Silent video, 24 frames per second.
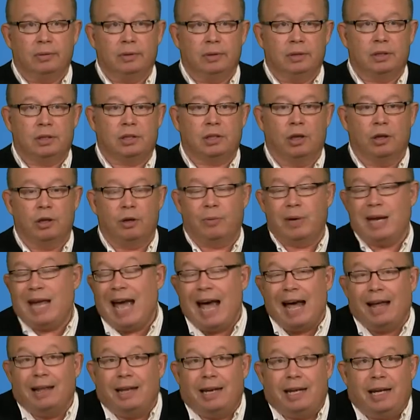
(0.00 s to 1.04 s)
So the
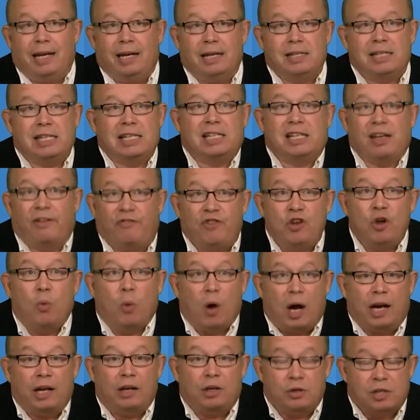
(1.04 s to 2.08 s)
reality is is if you
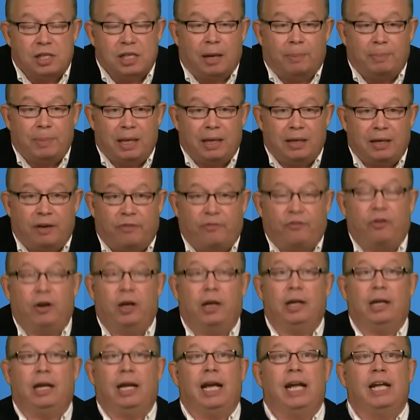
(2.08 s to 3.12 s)
want to do something
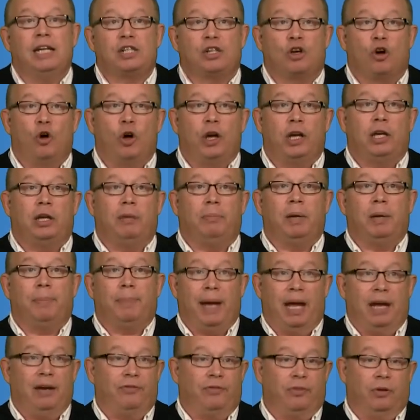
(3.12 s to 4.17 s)
different, it's going to be
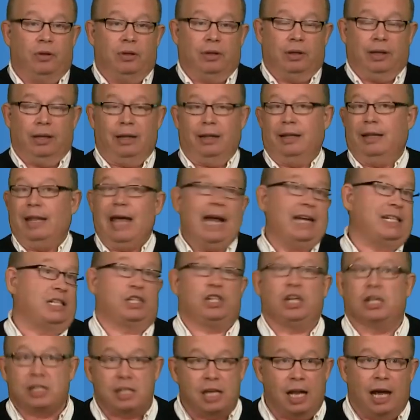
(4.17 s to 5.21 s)
painful. That's
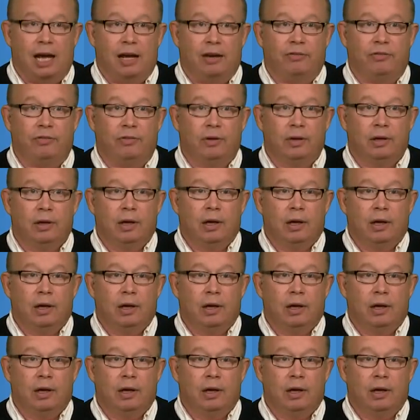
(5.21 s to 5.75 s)
just life.